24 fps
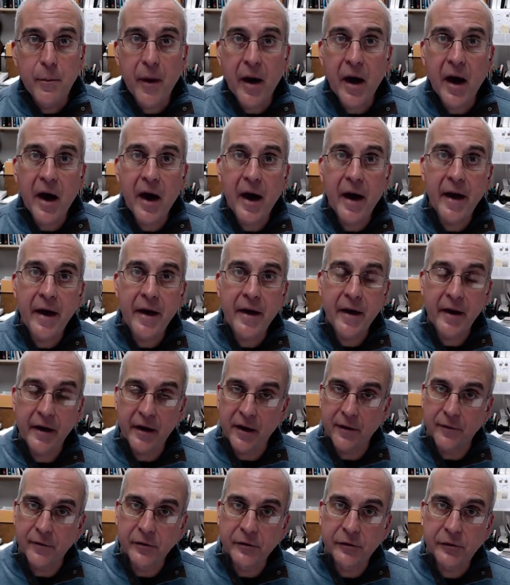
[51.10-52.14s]
by a
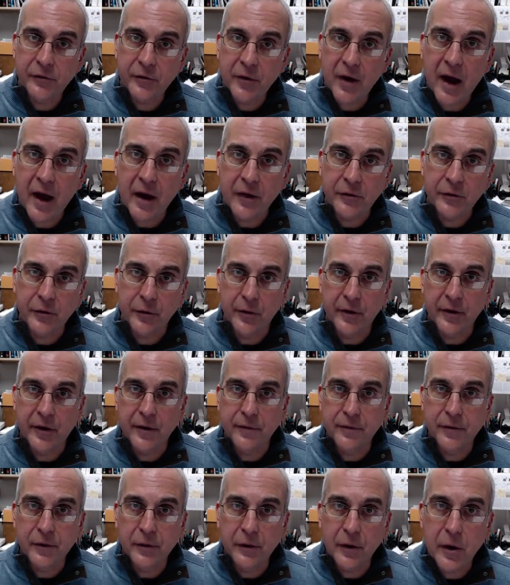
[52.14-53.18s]
given stretch or a
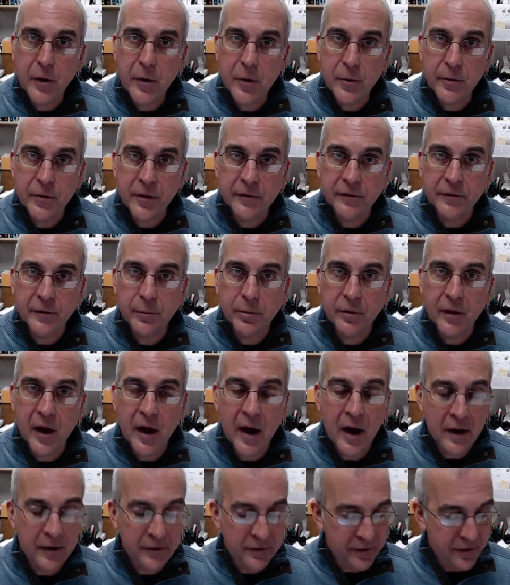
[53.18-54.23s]
given load that's
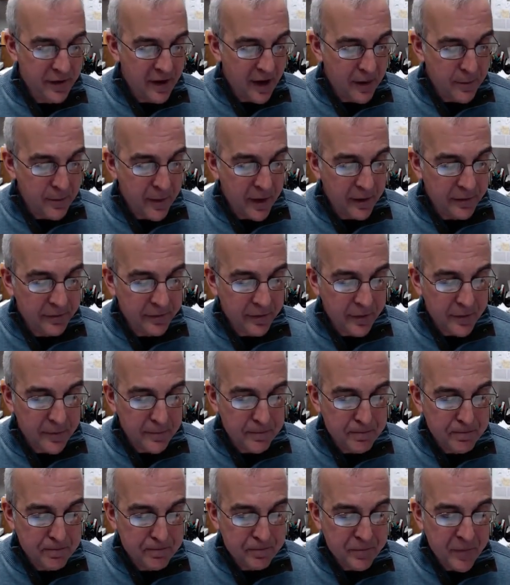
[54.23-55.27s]
applied to that muscle.
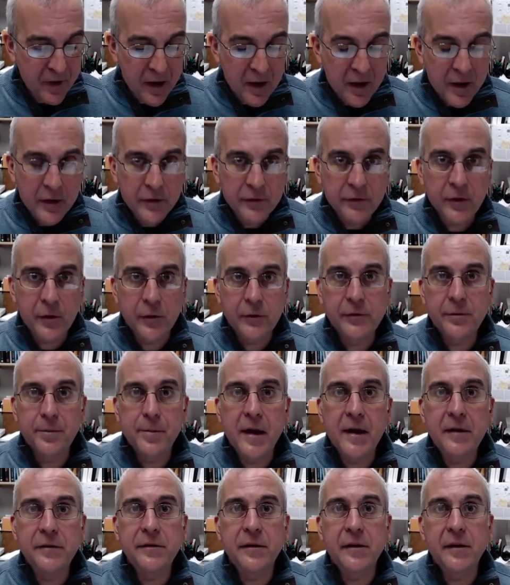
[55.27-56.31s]
So it's
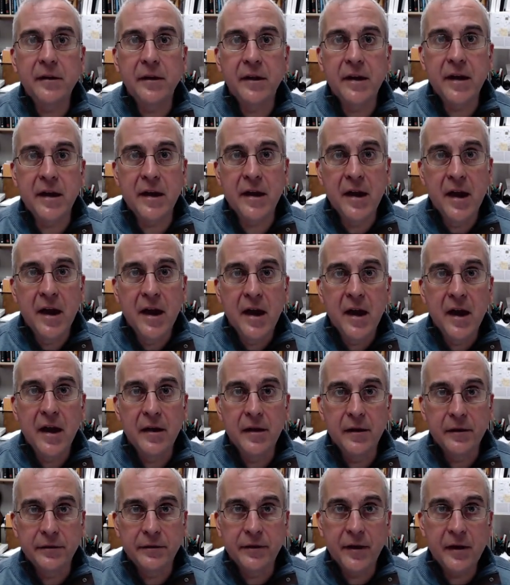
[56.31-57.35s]
basically
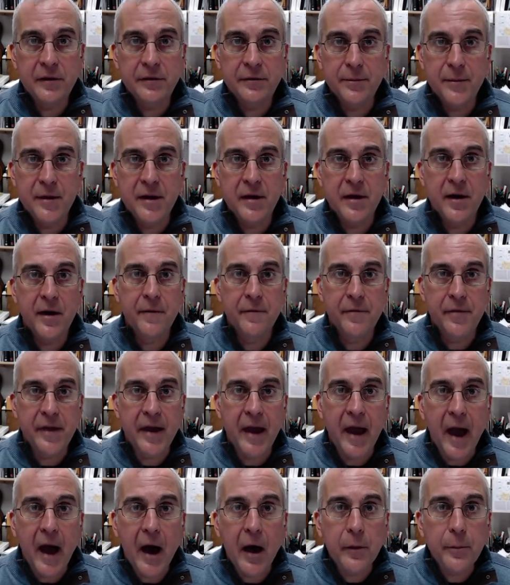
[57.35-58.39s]
an assessment of
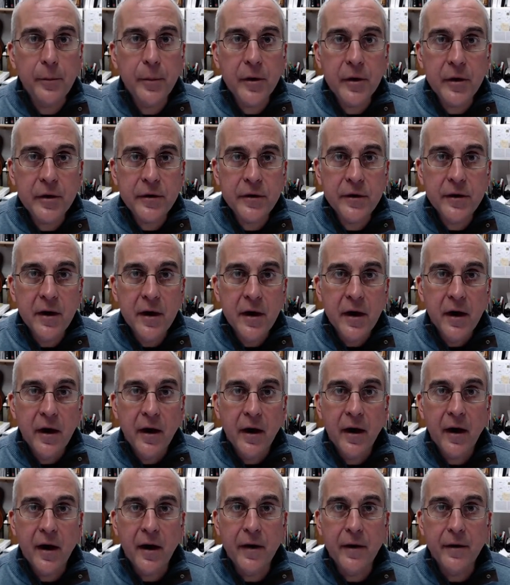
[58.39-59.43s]
the output
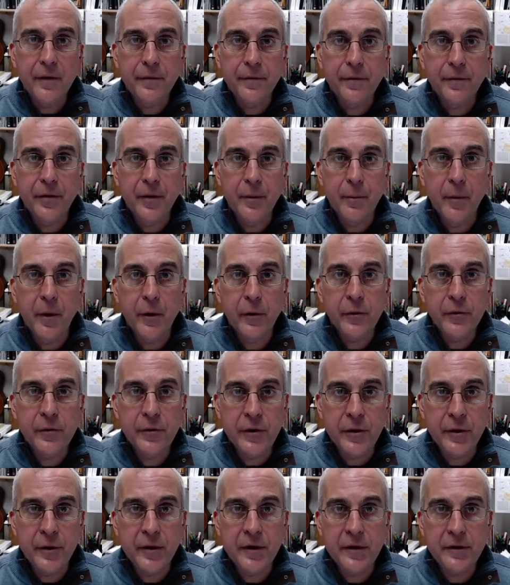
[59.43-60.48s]
of the motor
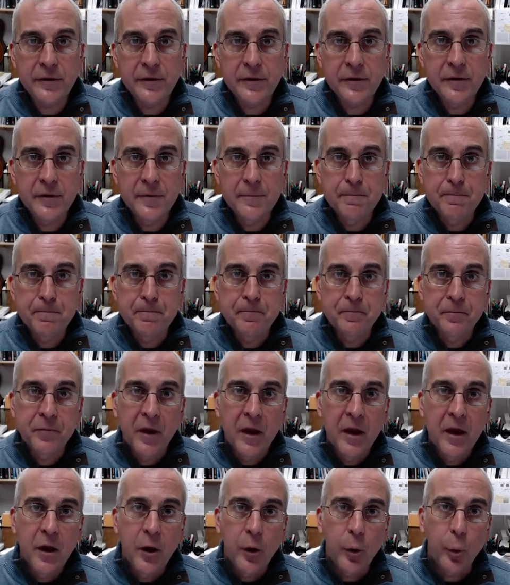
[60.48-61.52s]
unit
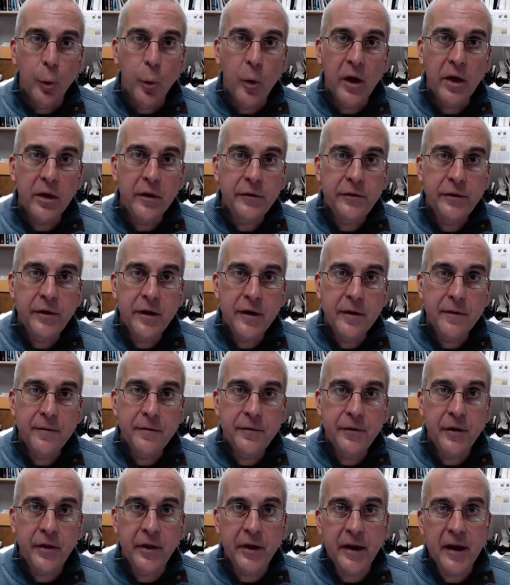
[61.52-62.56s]
relative
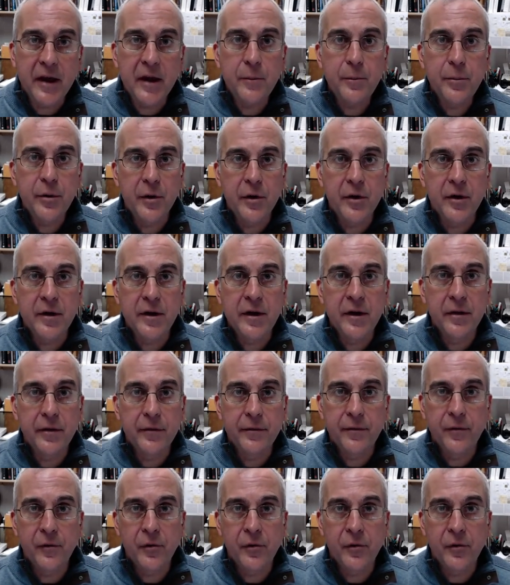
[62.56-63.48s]
to the input in the